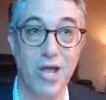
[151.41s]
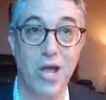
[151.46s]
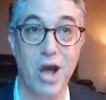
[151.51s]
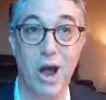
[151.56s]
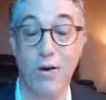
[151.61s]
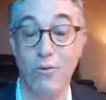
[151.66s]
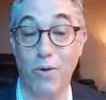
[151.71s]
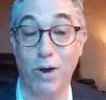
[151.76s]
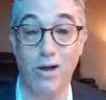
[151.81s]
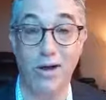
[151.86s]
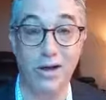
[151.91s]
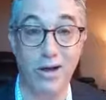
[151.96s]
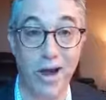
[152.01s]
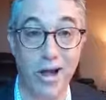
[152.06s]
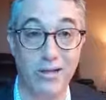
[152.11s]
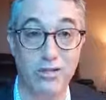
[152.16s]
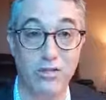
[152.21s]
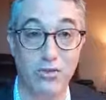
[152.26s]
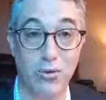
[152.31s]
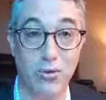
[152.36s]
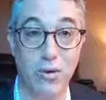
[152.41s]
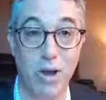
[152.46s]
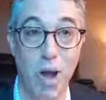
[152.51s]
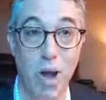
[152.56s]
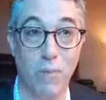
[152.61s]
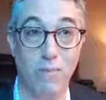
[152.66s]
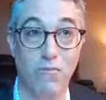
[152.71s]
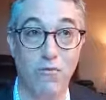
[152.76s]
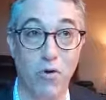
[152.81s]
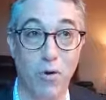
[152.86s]
I write a national
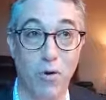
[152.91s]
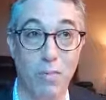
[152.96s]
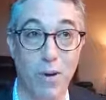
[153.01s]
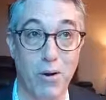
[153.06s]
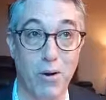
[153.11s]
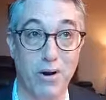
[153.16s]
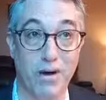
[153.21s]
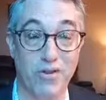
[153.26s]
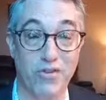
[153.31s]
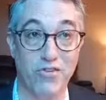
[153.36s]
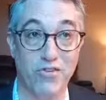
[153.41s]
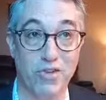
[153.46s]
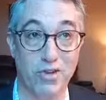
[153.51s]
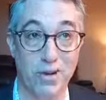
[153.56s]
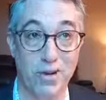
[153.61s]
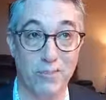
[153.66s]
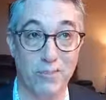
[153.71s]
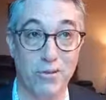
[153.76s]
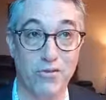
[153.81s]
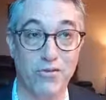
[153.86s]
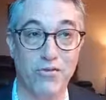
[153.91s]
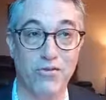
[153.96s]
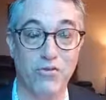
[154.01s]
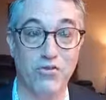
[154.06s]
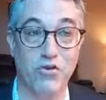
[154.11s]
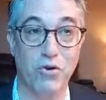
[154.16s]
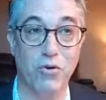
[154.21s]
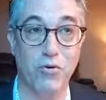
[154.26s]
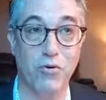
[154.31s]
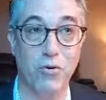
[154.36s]
column for American City Business
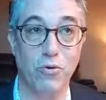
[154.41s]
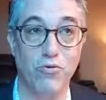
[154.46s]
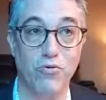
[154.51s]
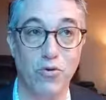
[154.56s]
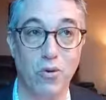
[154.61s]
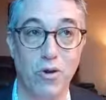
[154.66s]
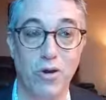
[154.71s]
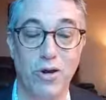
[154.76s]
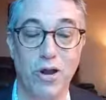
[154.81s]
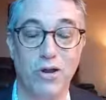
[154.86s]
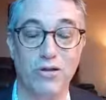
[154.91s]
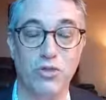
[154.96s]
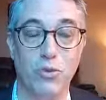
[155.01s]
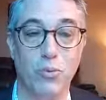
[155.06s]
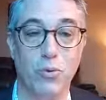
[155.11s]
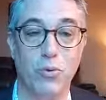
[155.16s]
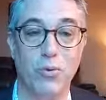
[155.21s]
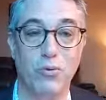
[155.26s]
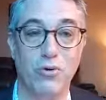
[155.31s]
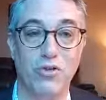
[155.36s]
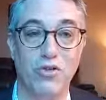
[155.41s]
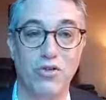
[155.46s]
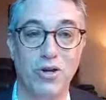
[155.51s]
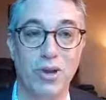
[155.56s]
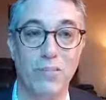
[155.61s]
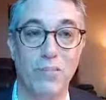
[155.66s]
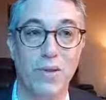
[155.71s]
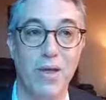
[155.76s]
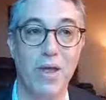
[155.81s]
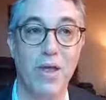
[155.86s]
Journals on
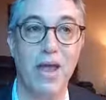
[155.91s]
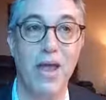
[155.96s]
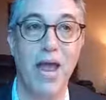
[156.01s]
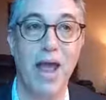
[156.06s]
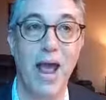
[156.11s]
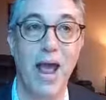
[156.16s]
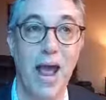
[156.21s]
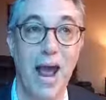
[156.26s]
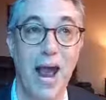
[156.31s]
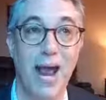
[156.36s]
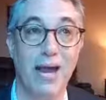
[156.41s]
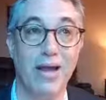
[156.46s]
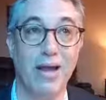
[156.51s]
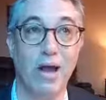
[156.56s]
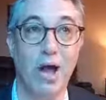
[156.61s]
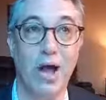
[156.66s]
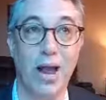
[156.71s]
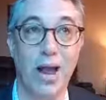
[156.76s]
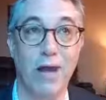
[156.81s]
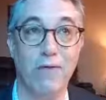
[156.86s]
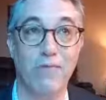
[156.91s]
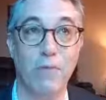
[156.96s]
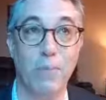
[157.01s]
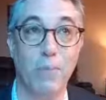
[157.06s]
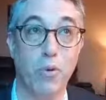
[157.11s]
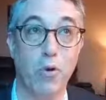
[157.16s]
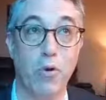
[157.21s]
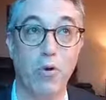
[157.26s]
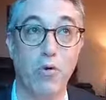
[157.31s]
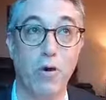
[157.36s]
entrepreneurship and I have a
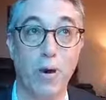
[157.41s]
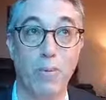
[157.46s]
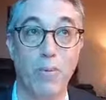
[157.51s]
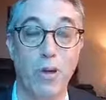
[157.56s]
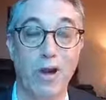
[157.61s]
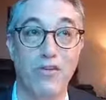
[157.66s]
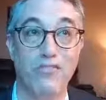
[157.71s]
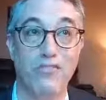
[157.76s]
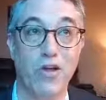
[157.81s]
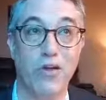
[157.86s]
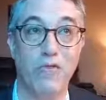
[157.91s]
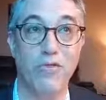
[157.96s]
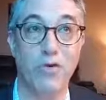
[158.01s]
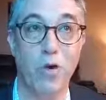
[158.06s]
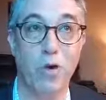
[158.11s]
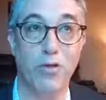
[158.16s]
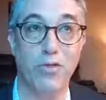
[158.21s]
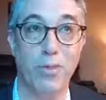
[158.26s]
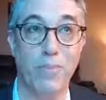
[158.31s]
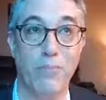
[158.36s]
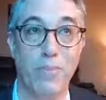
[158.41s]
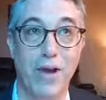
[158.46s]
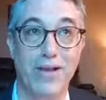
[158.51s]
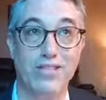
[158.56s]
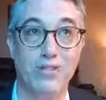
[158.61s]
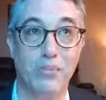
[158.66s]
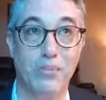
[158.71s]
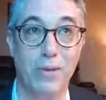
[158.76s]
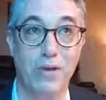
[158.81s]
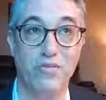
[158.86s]
program myself called The
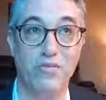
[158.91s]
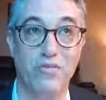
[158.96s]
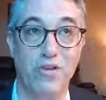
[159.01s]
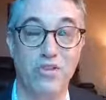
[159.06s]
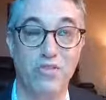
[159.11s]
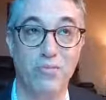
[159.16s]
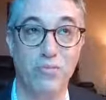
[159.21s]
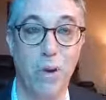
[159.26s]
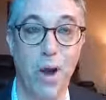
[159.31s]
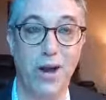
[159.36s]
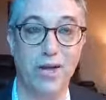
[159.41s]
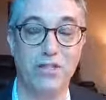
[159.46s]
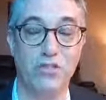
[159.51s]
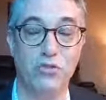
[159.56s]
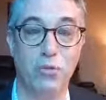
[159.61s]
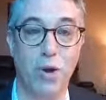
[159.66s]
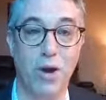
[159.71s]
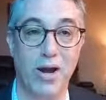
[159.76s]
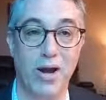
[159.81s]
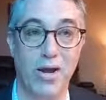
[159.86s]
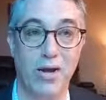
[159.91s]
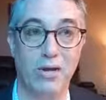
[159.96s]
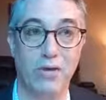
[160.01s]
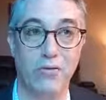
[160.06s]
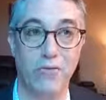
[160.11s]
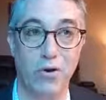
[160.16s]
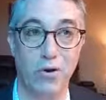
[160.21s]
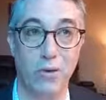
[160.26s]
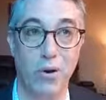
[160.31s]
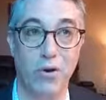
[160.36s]
Best Business Minds where I
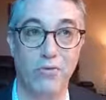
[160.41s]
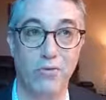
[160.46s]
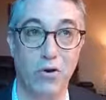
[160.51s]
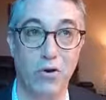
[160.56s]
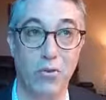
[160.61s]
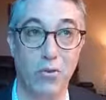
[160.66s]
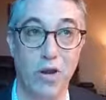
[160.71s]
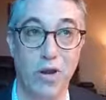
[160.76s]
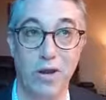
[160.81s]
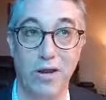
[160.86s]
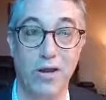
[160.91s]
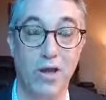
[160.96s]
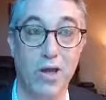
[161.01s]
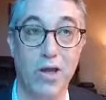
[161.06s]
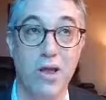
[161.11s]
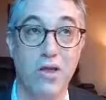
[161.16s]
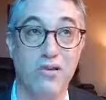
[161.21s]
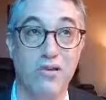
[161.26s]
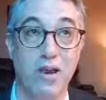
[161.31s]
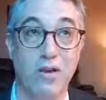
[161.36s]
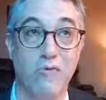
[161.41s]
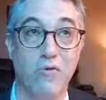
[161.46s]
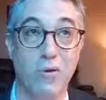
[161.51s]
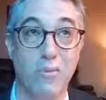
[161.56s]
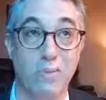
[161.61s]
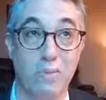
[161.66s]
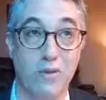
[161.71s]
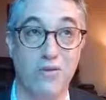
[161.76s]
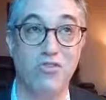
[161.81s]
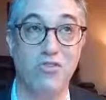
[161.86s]
interview every week
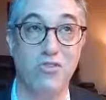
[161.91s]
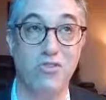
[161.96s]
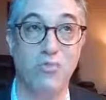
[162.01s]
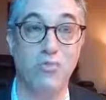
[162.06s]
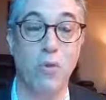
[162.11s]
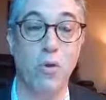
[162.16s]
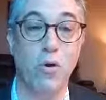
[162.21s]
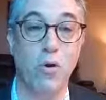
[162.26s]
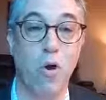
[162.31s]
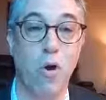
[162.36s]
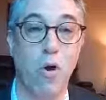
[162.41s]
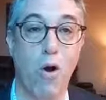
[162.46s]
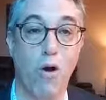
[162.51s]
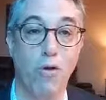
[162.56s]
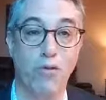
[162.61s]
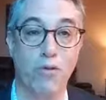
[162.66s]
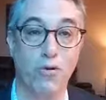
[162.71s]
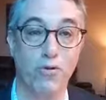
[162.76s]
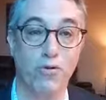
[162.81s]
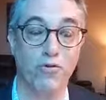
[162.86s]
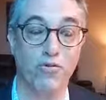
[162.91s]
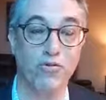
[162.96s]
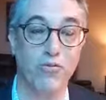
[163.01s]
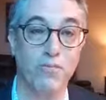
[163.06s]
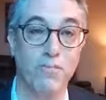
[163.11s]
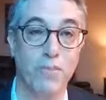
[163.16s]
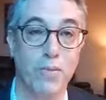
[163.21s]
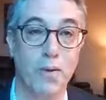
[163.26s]
different business book authors.